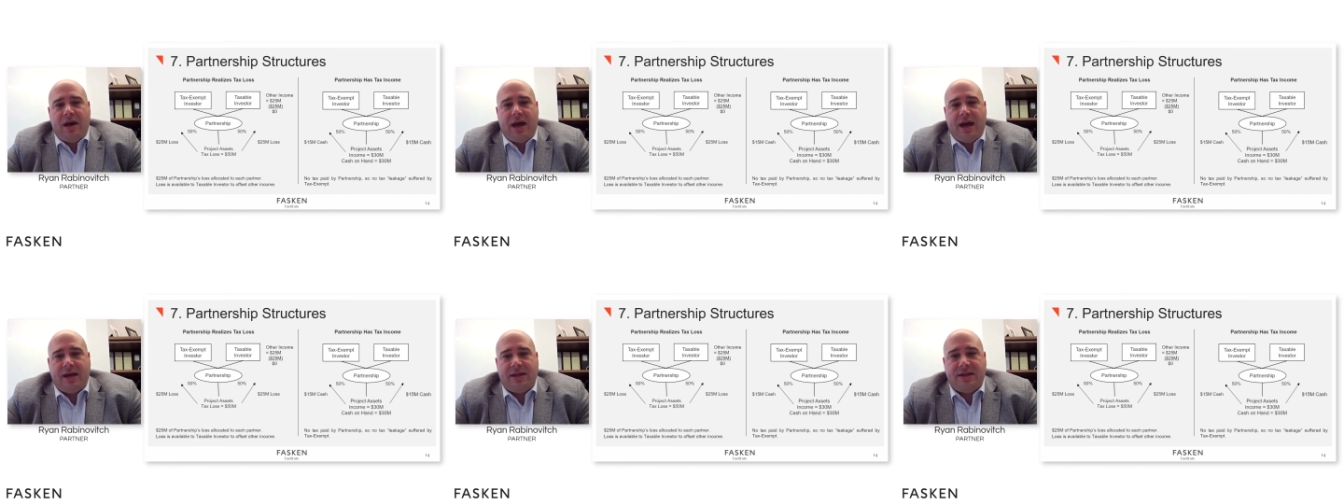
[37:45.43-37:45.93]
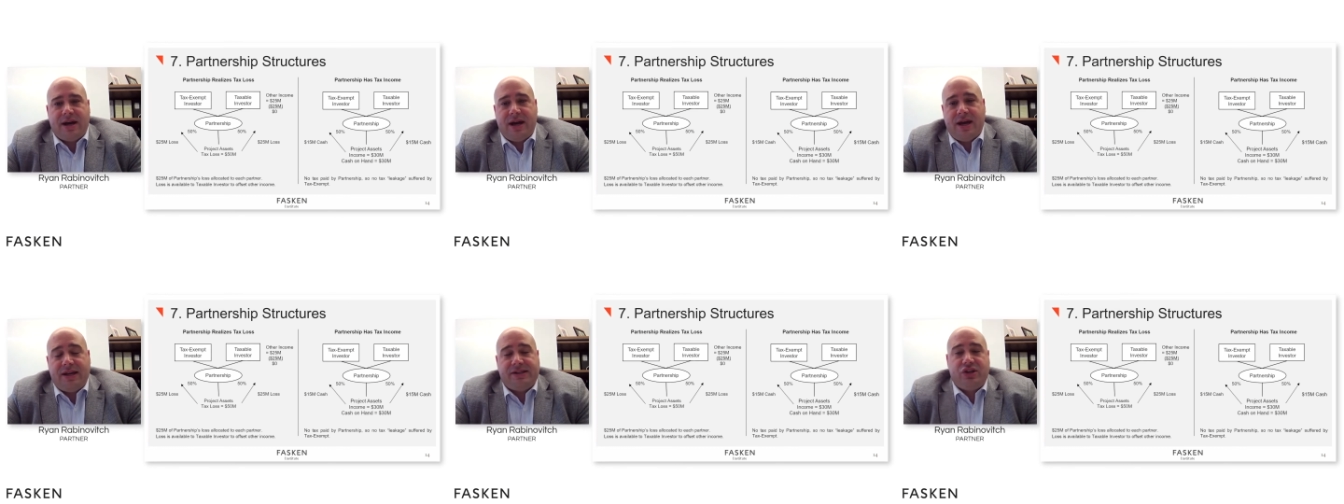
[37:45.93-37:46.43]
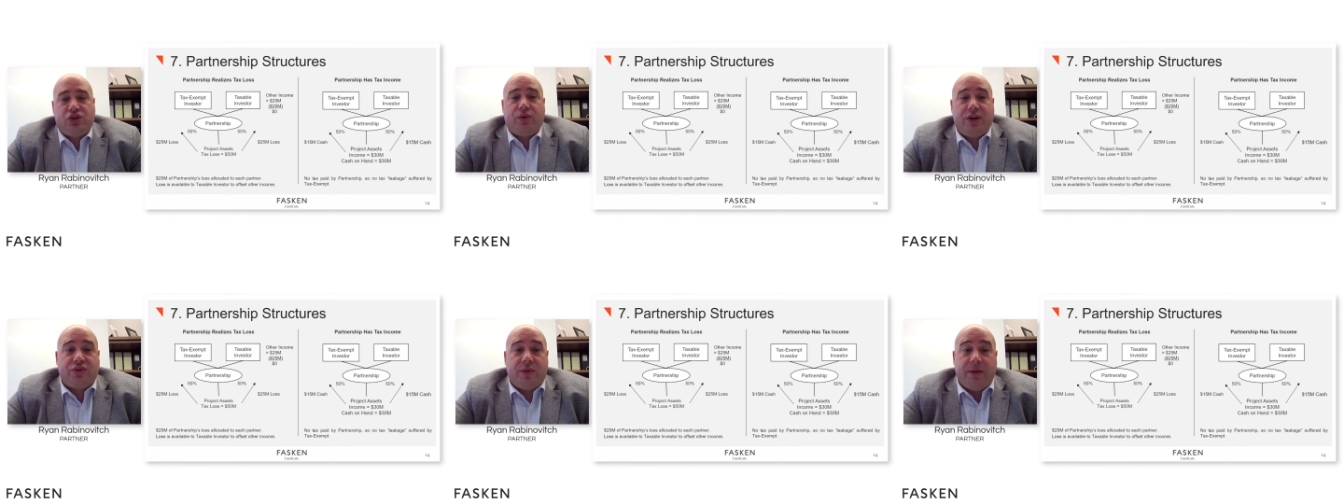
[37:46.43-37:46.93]
And in a
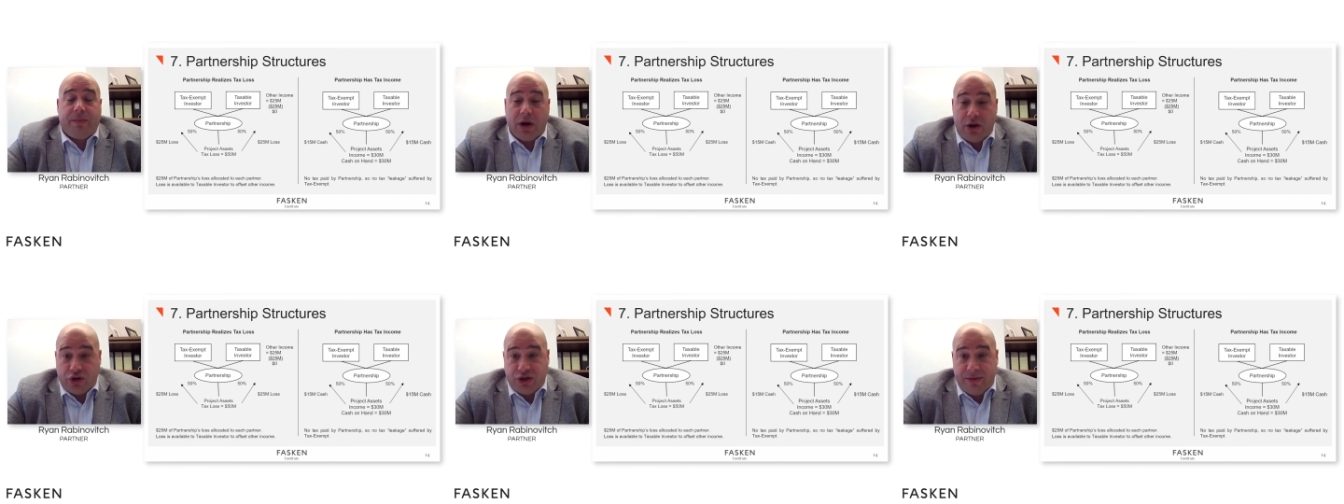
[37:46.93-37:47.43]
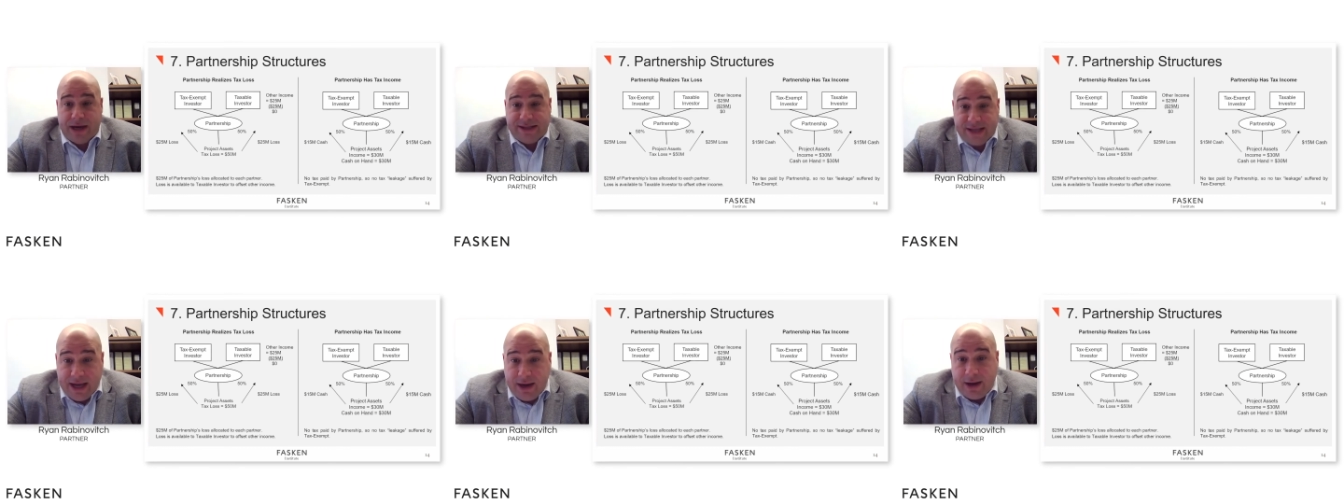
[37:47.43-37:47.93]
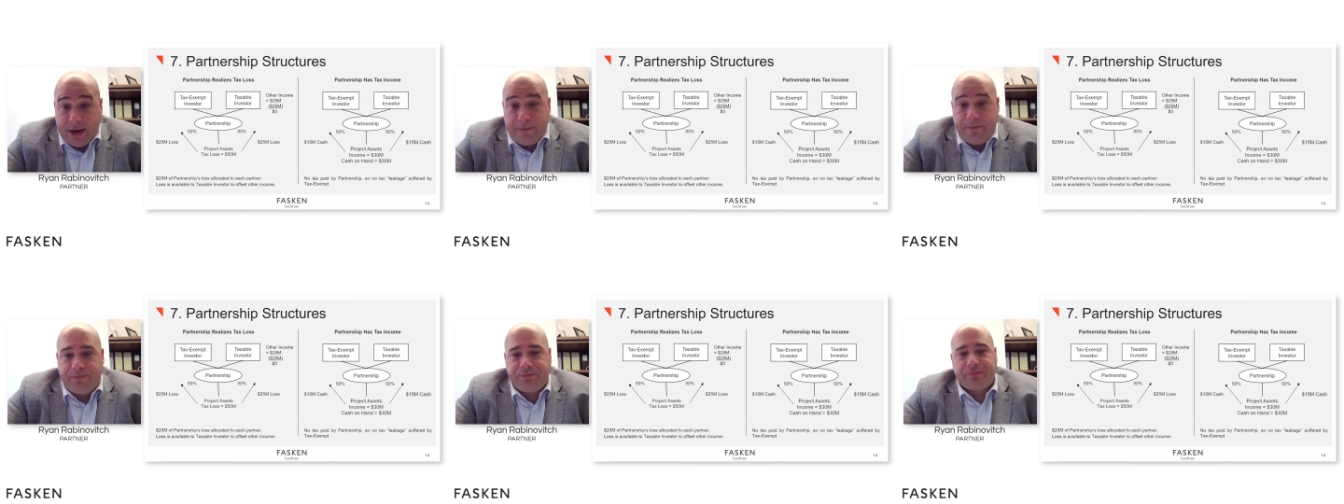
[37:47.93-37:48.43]
situation where the partnership has
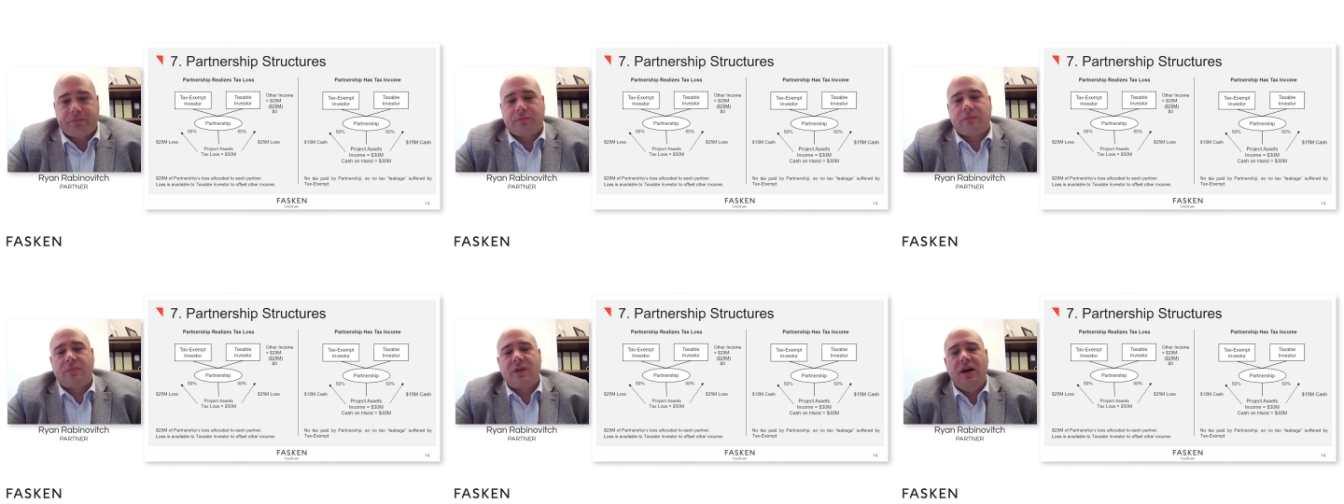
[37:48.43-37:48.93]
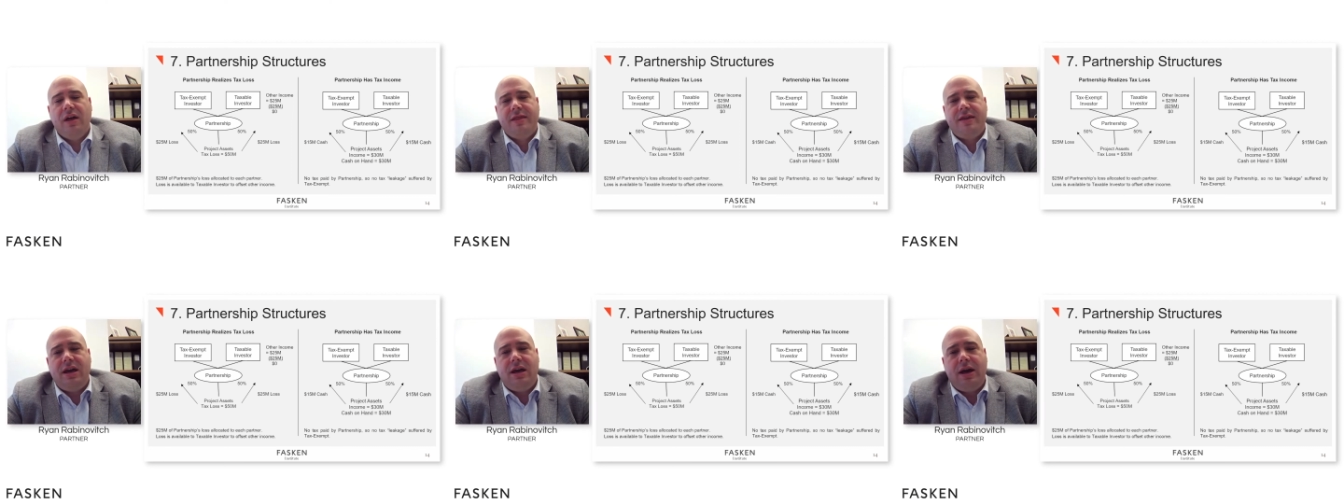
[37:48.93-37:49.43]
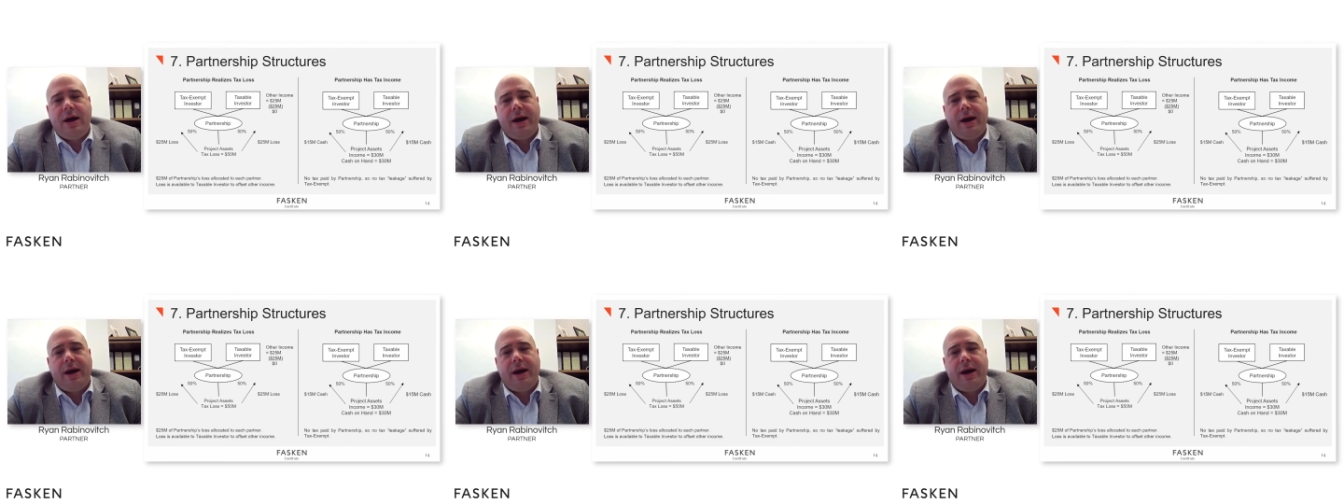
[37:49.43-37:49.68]
income, the